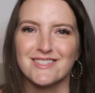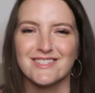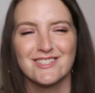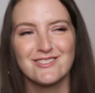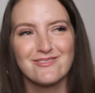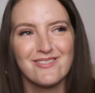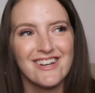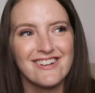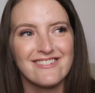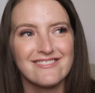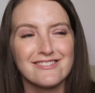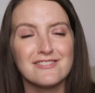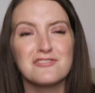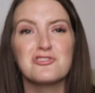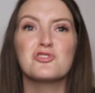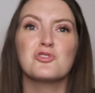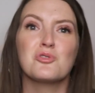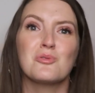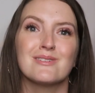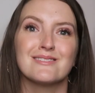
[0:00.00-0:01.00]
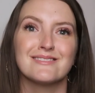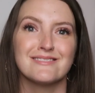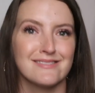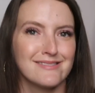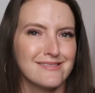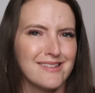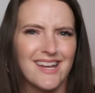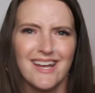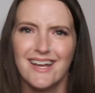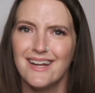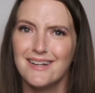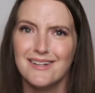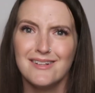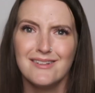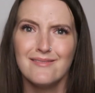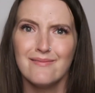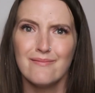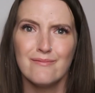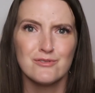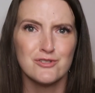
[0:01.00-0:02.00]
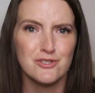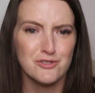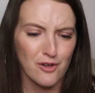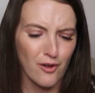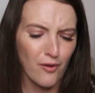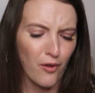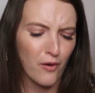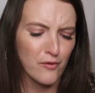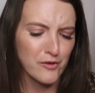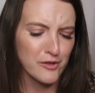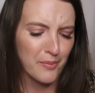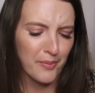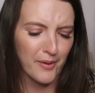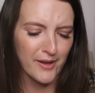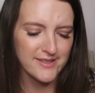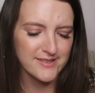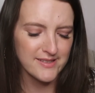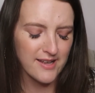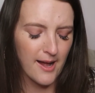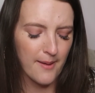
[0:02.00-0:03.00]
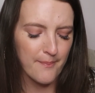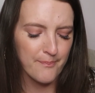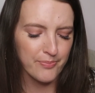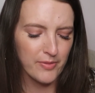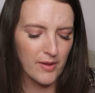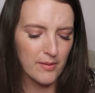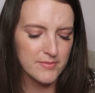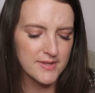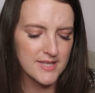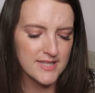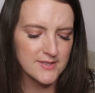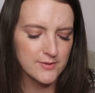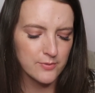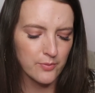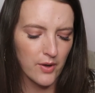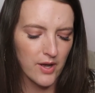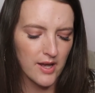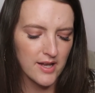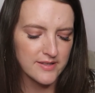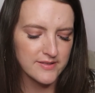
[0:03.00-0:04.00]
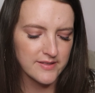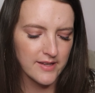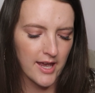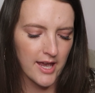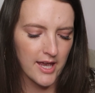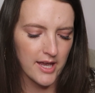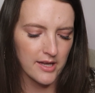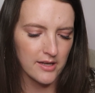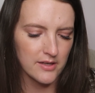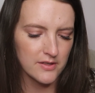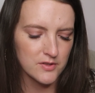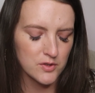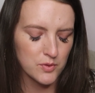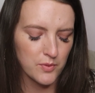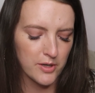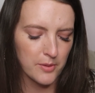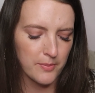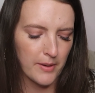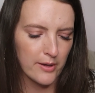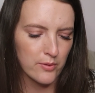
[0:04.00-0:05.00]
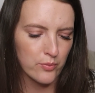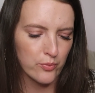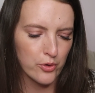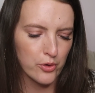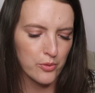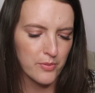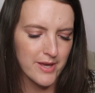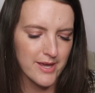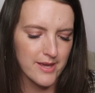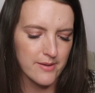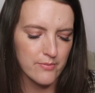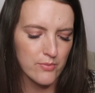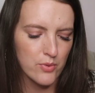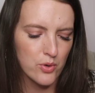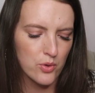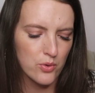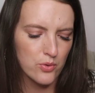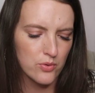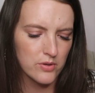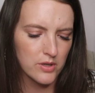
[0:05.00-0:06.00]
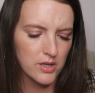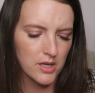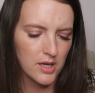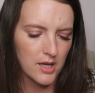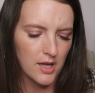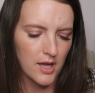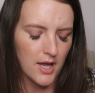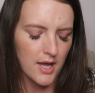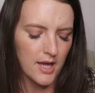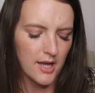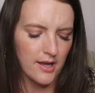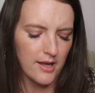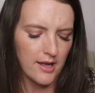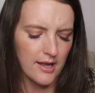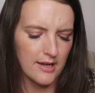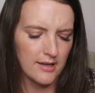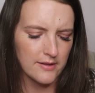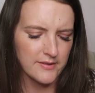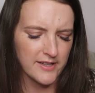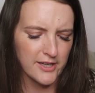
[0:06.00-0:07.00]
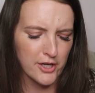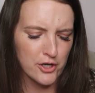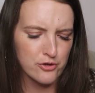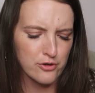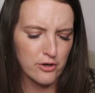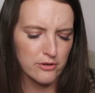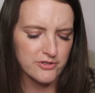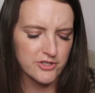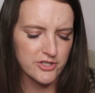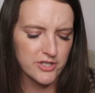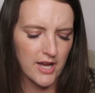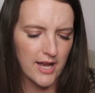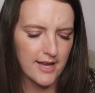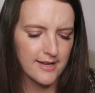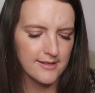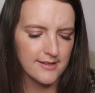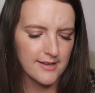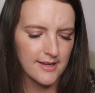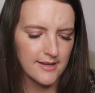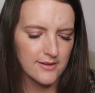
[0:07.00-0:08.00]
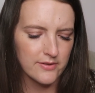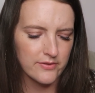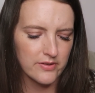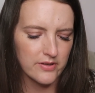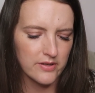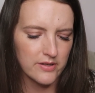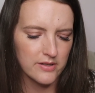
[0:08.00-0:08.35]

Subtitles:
sweaters and shorts, and they're just all over the place. This was a sweater by Ruby Moon, and it's like a crochet knit